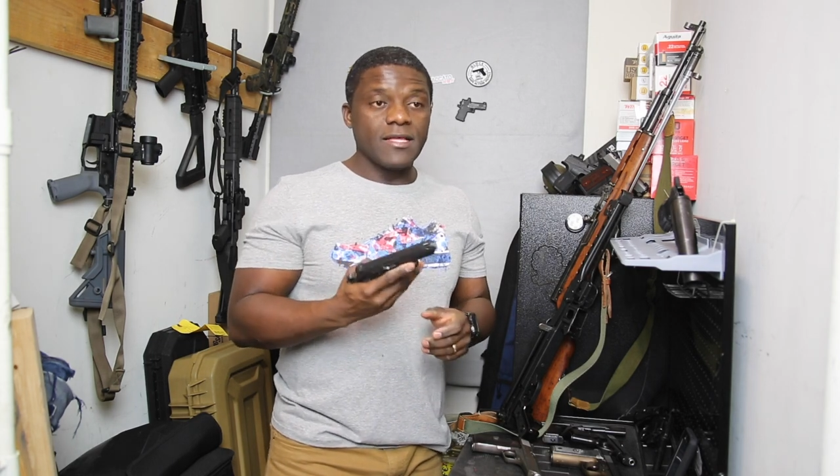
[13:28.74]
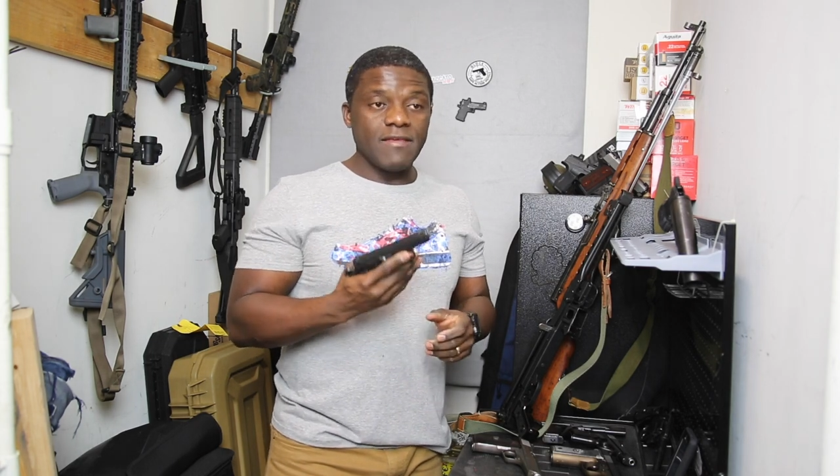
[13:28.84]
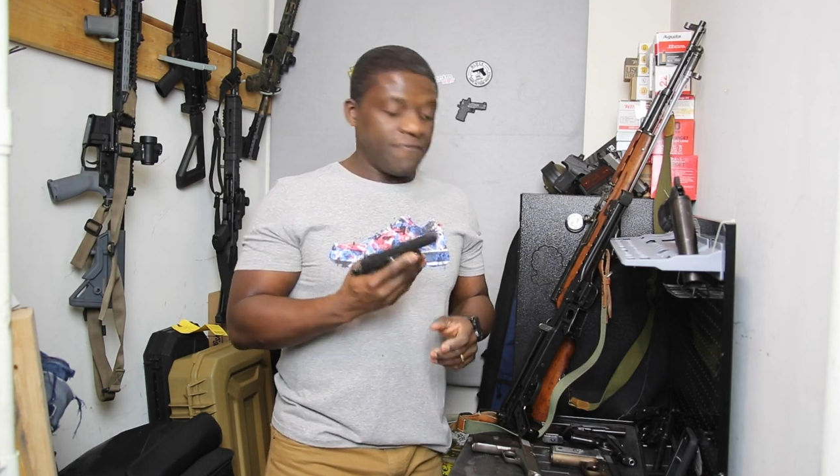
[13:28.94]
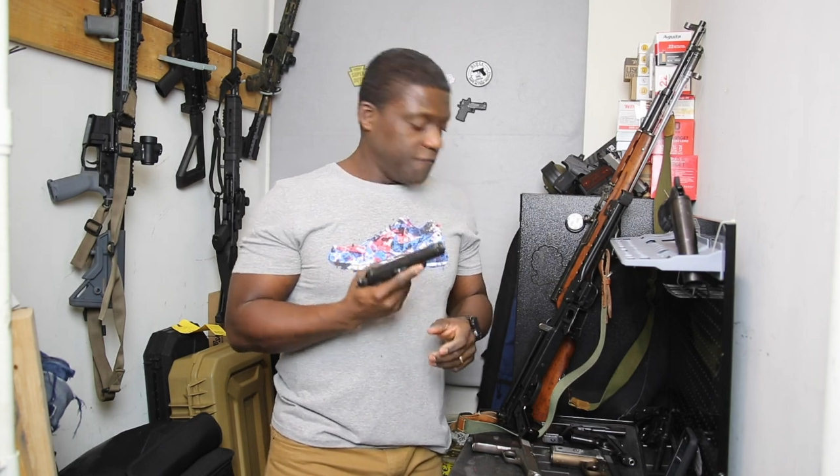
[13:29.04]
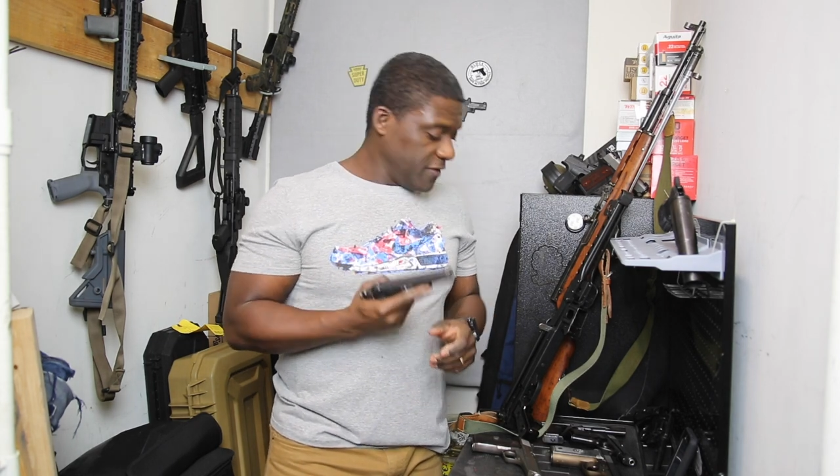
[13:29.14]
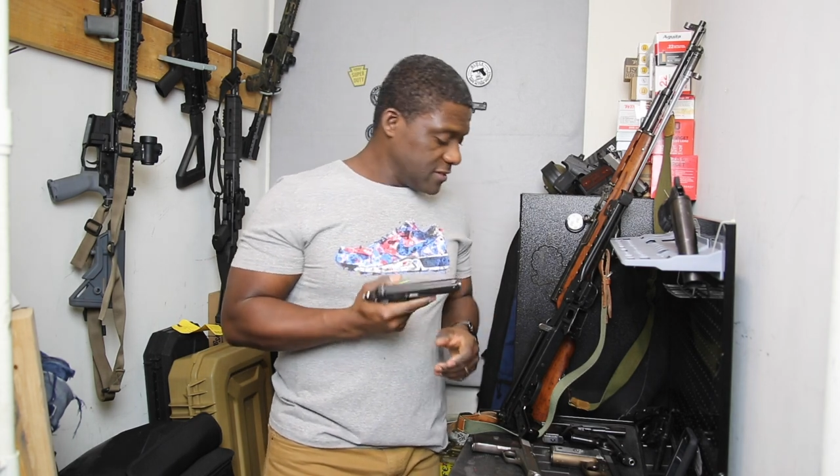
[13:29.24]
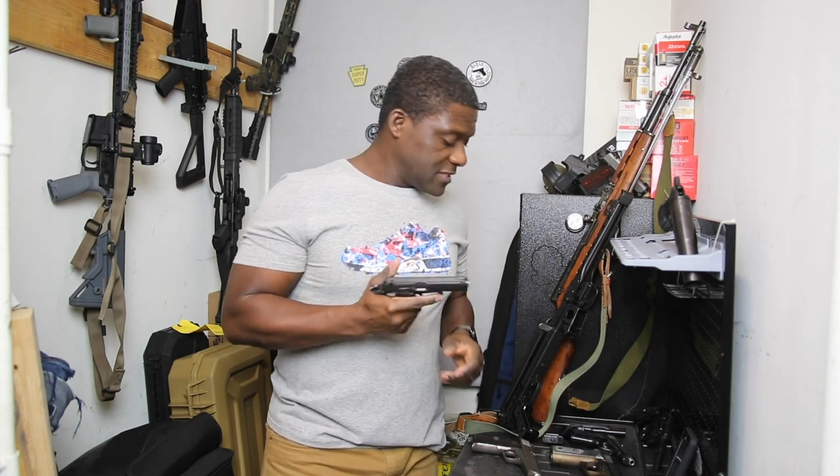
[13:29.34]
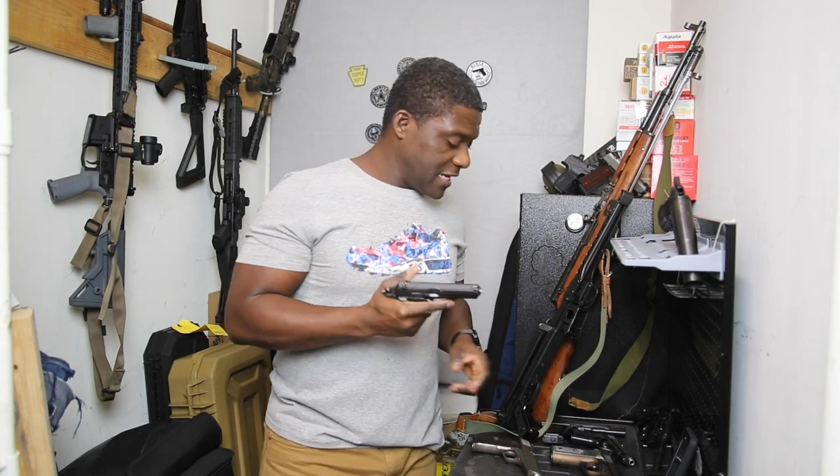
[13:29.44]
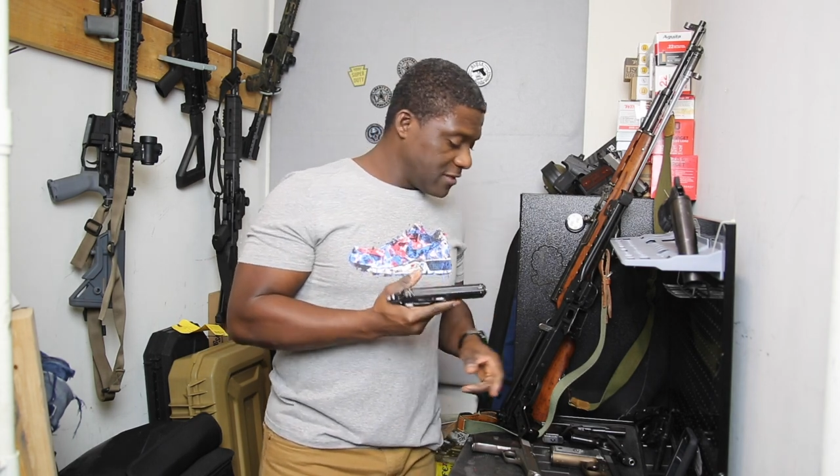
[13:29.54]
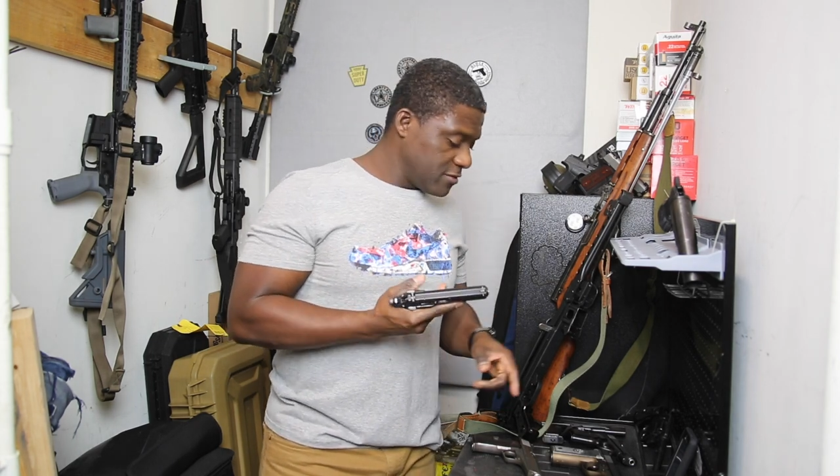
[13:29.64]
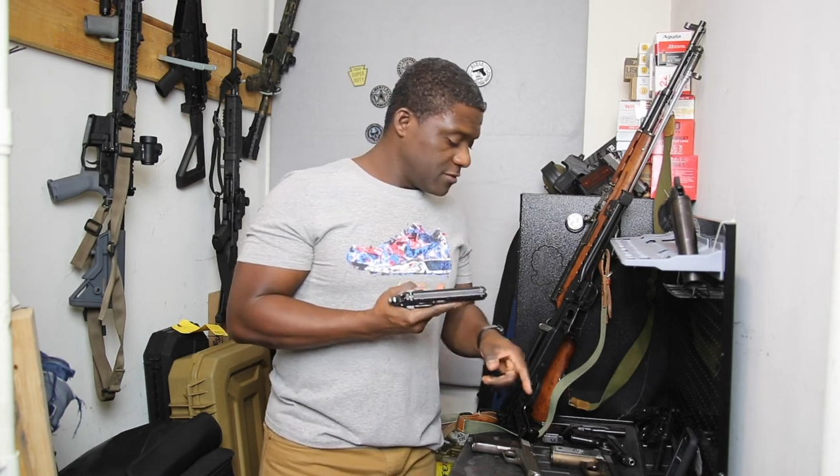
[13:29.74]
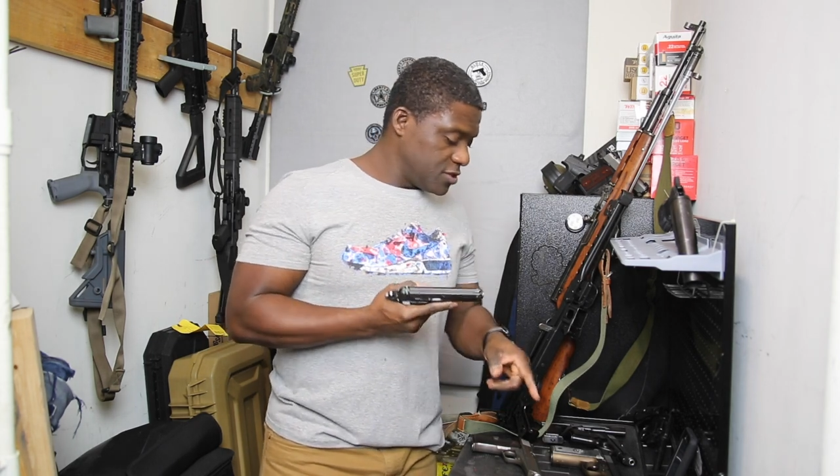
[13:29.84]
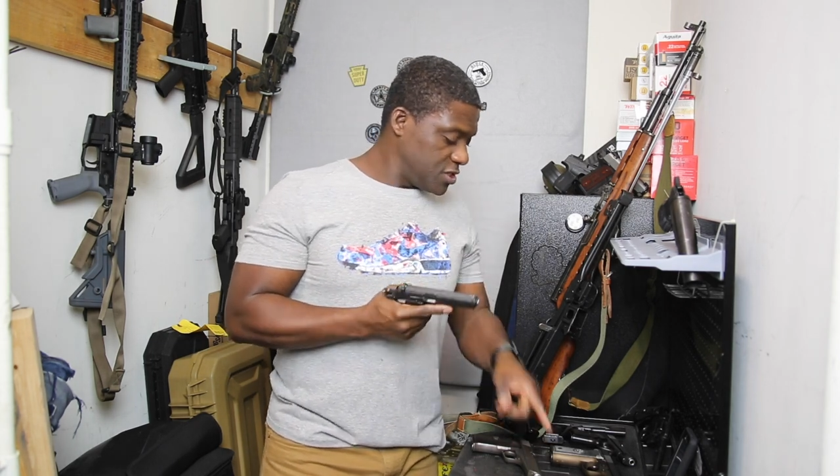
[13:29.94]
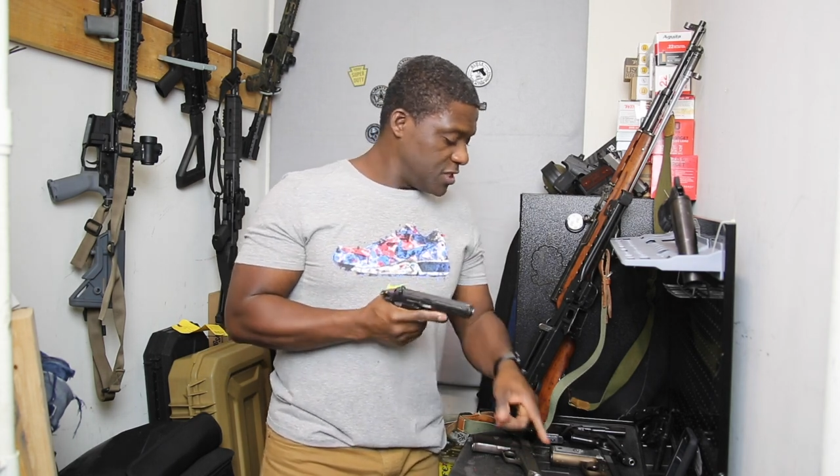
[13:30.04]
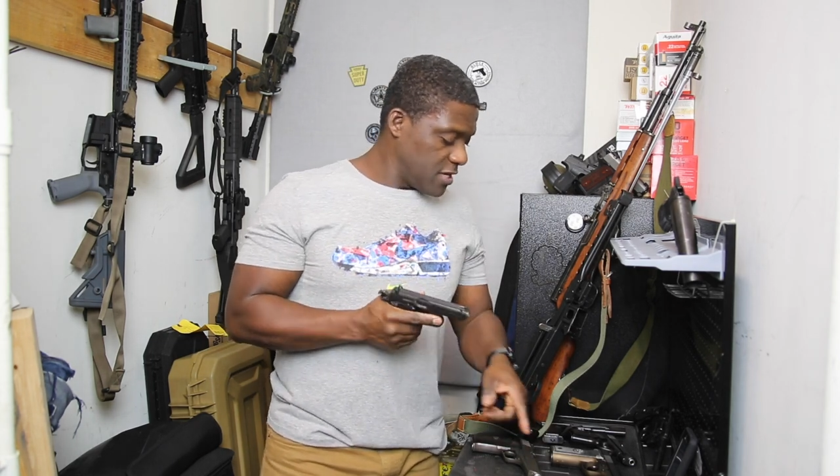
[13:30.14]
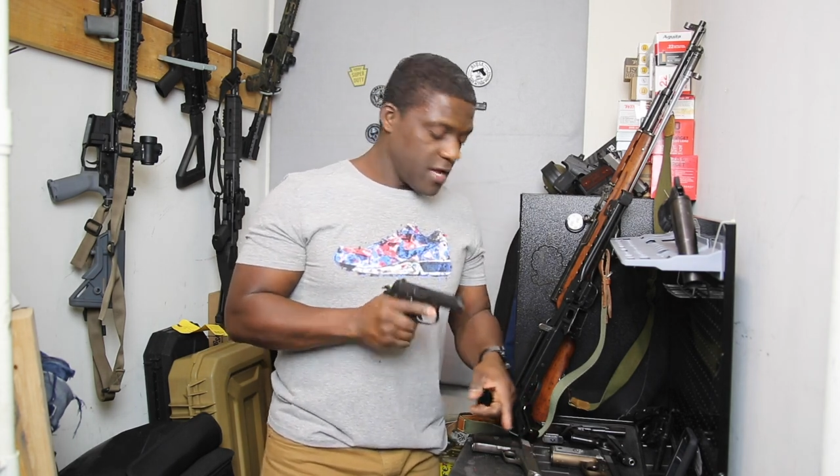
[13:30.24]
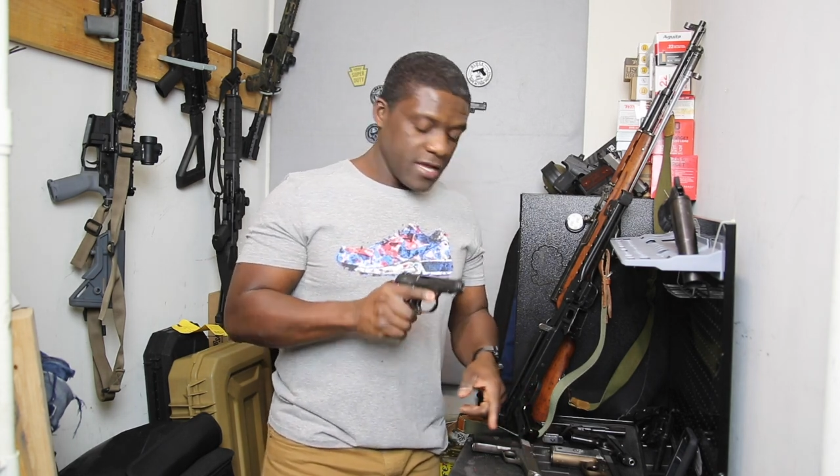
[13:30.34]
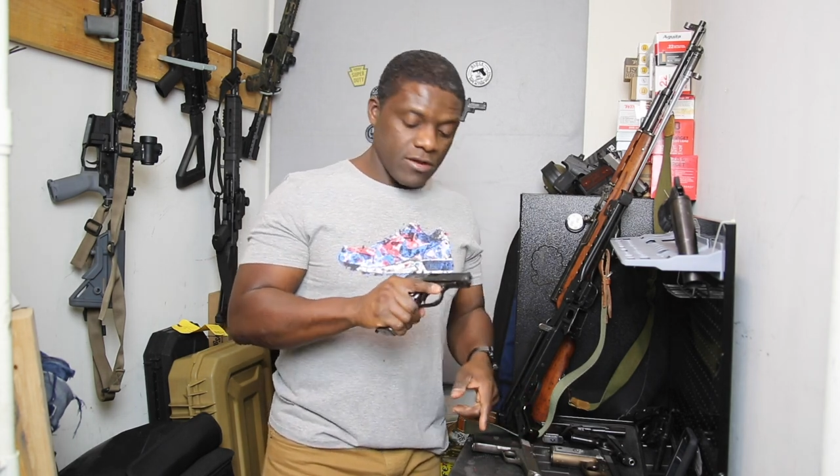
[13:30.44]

it feels like the Cheetah,